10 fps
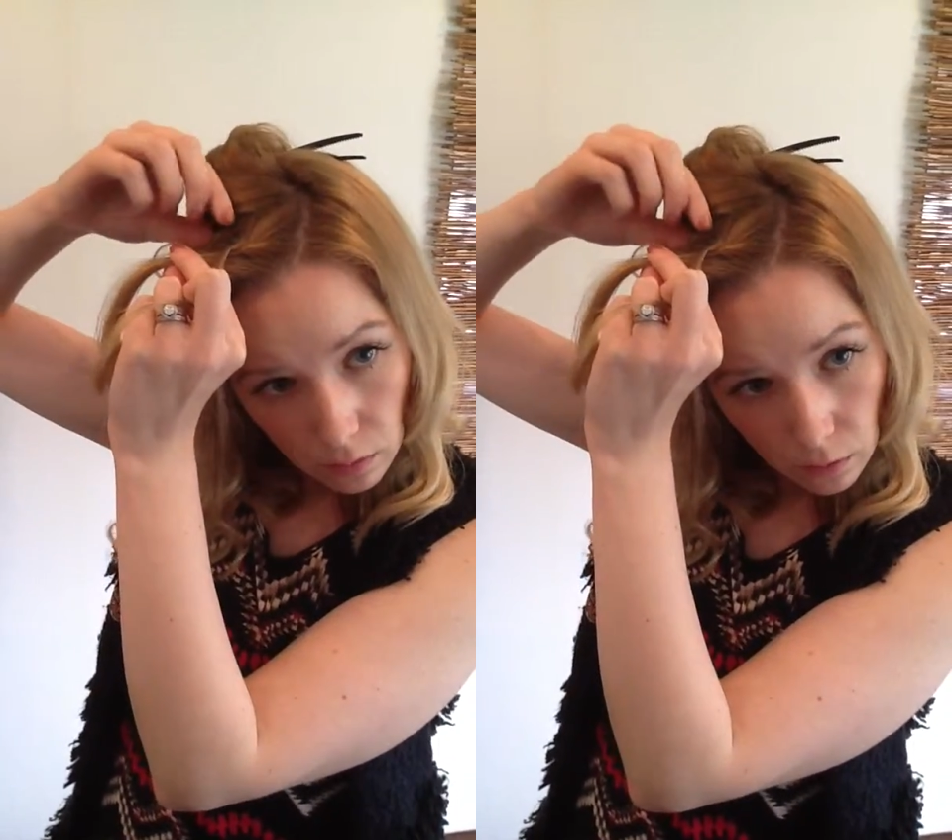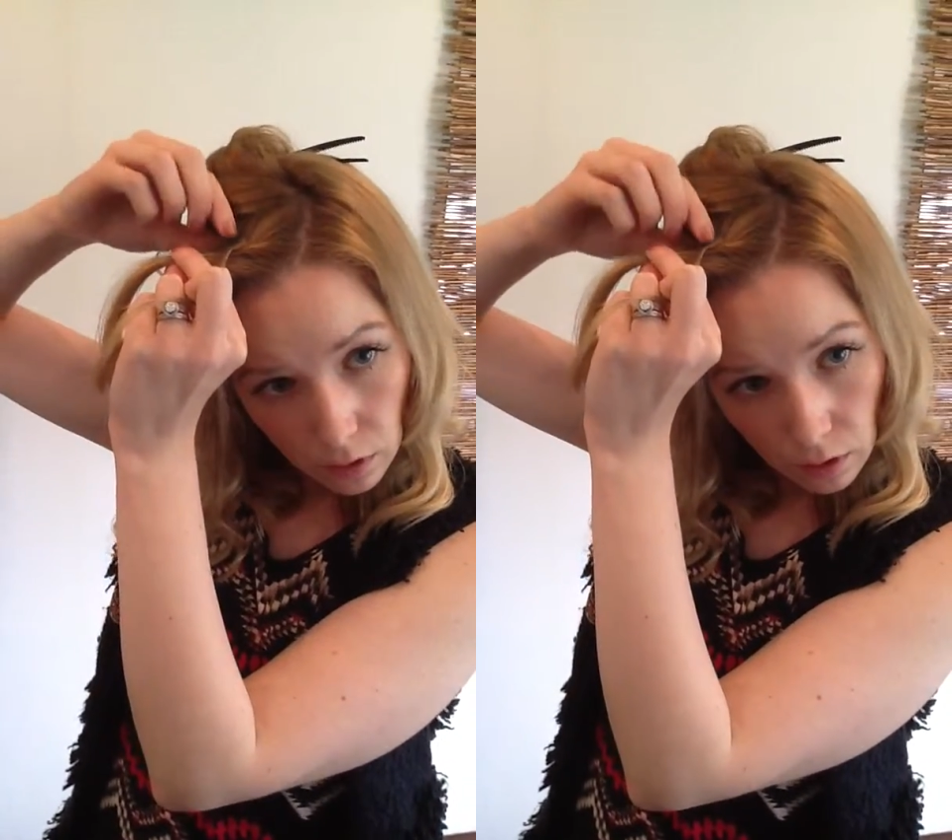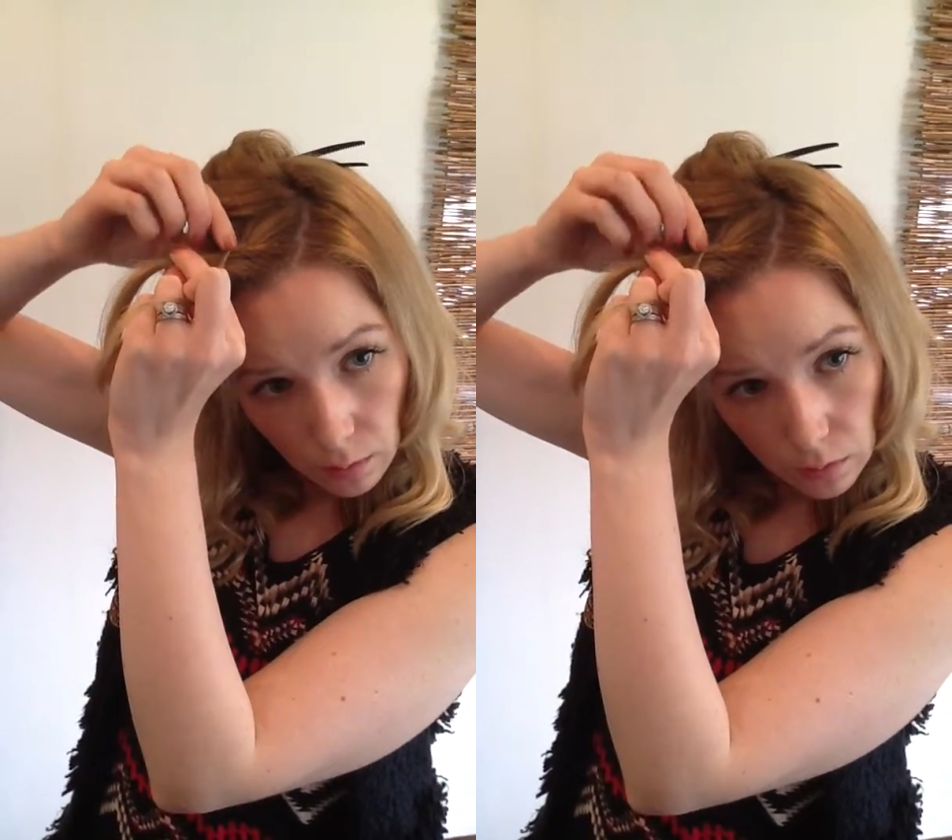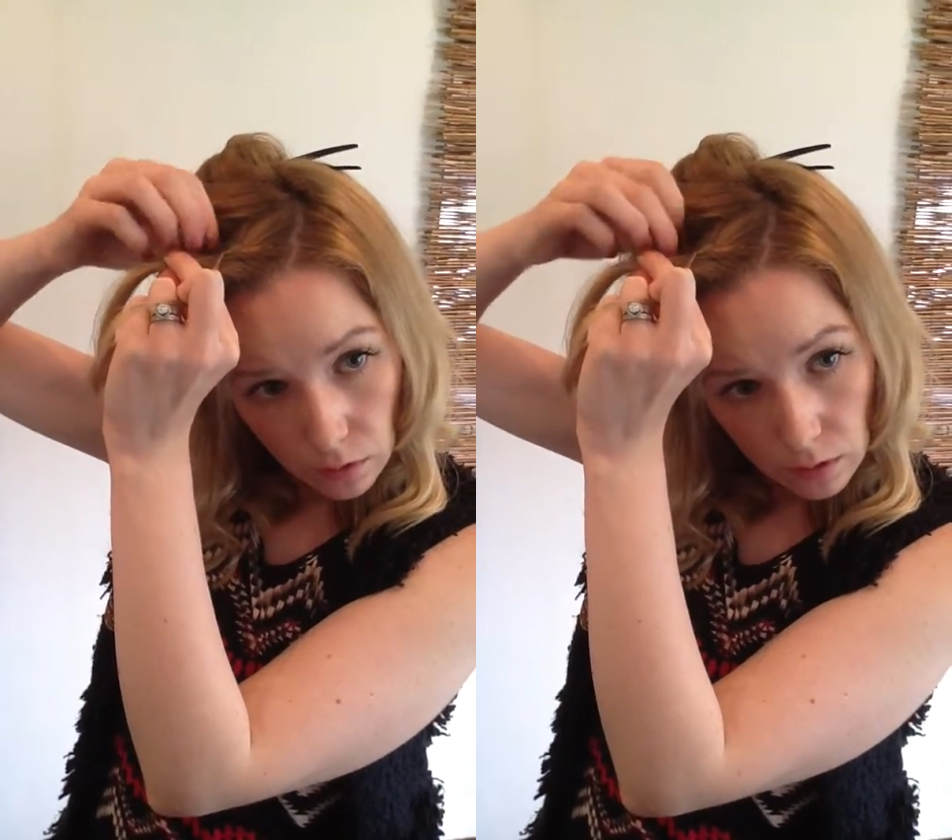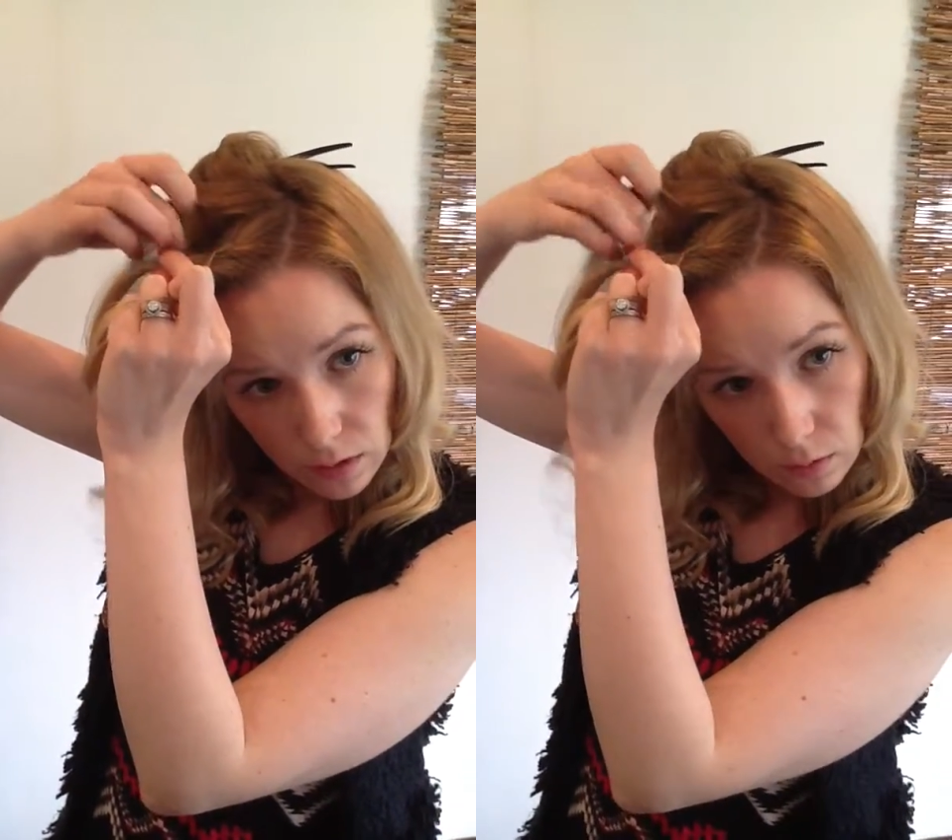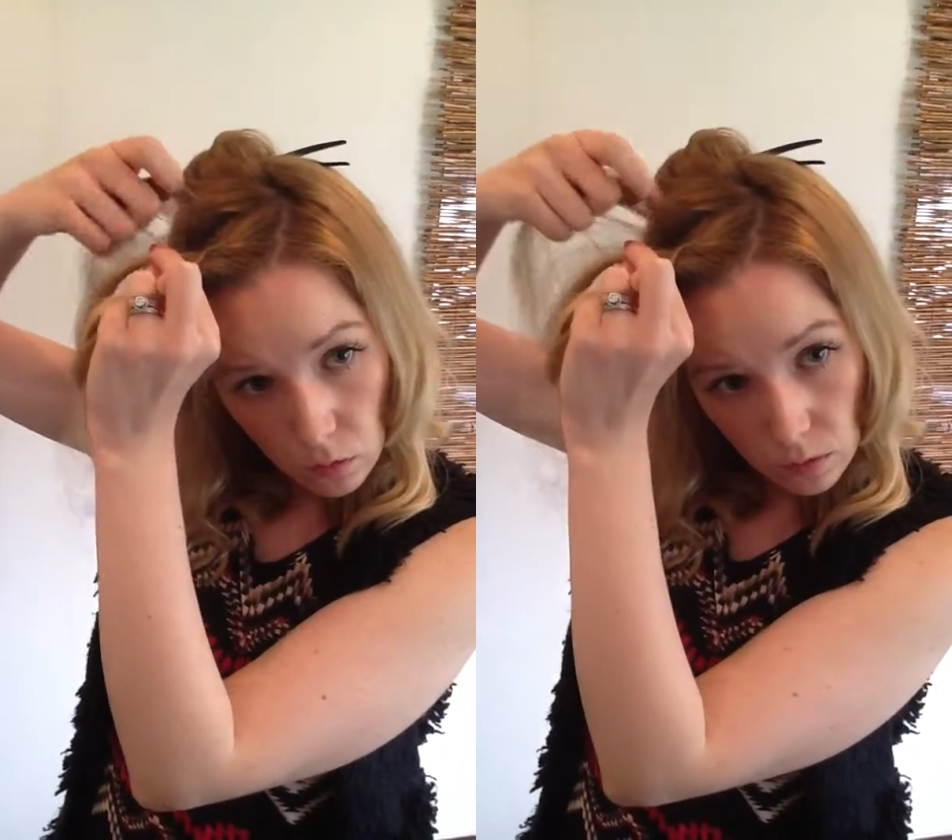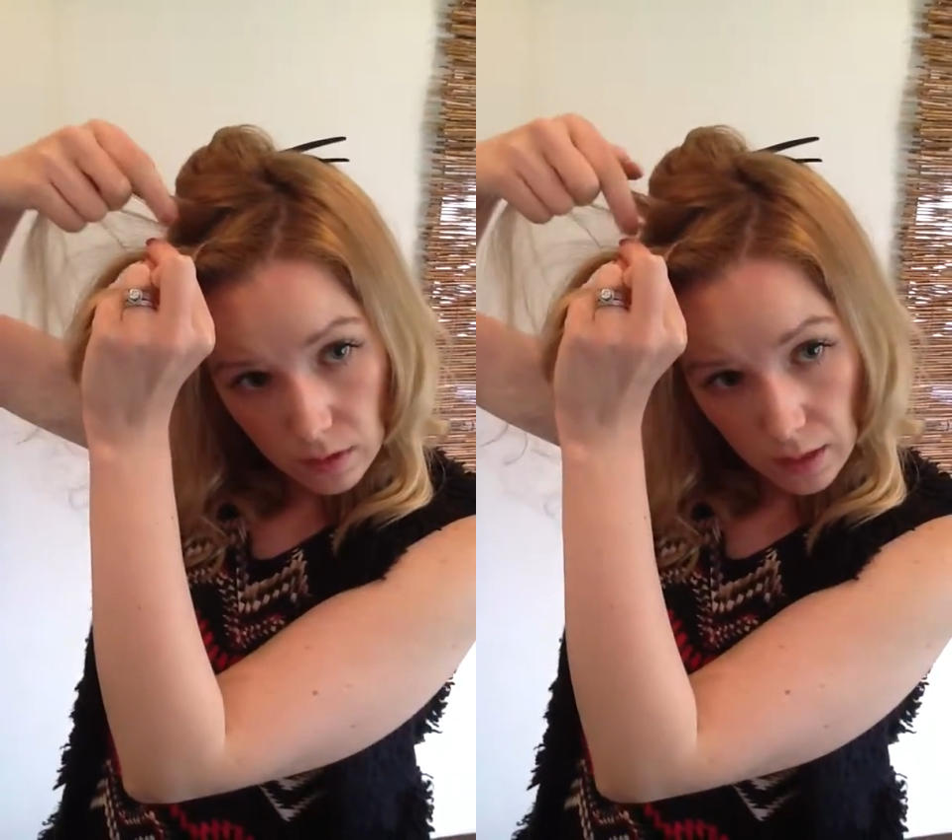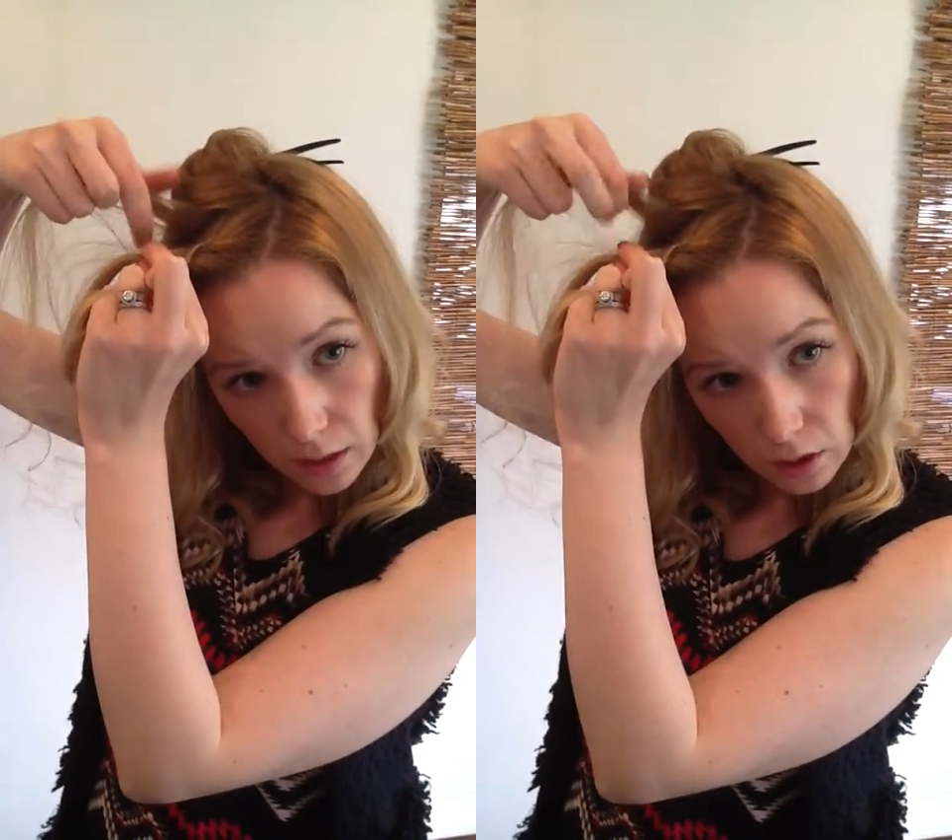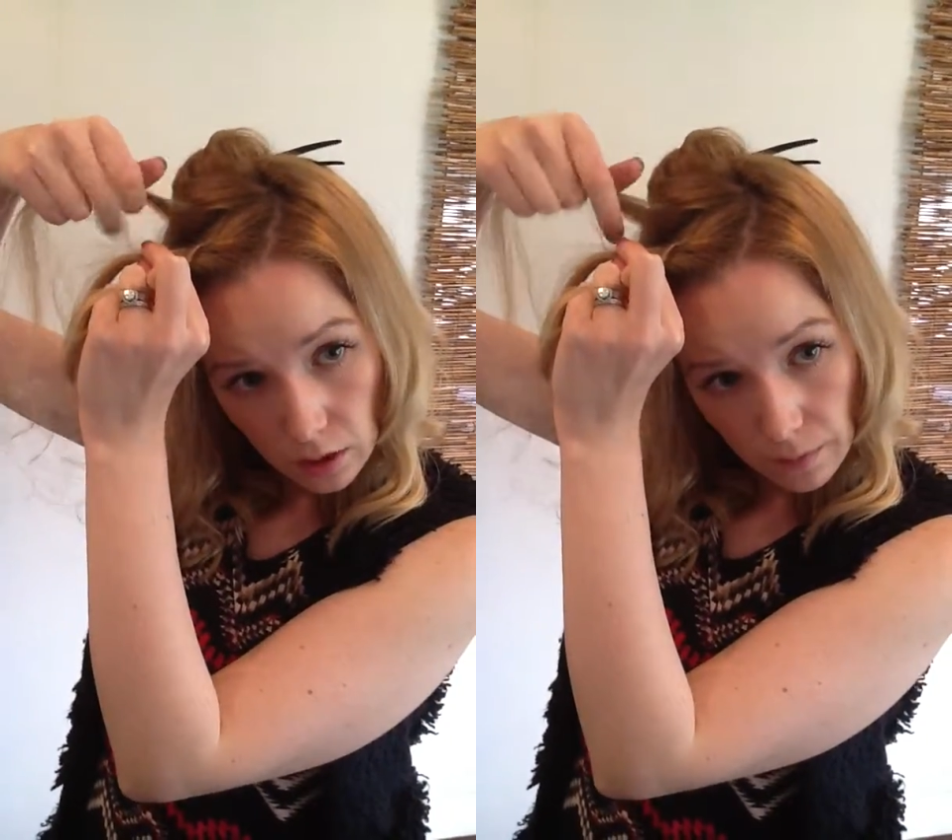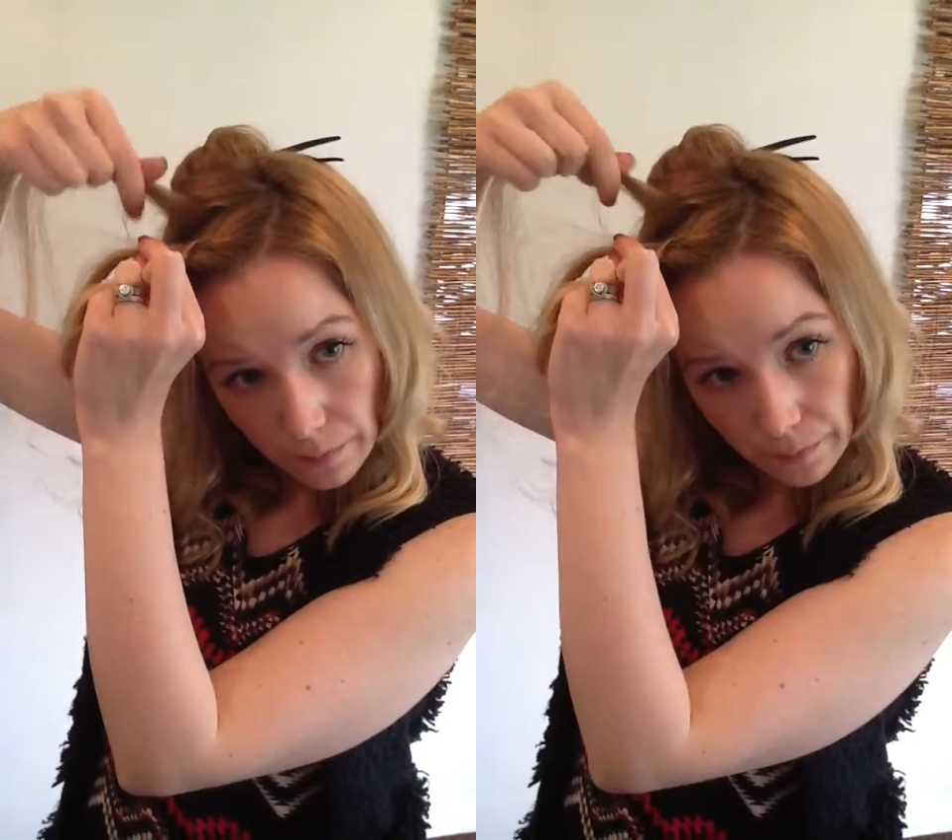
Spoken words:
You grab a small section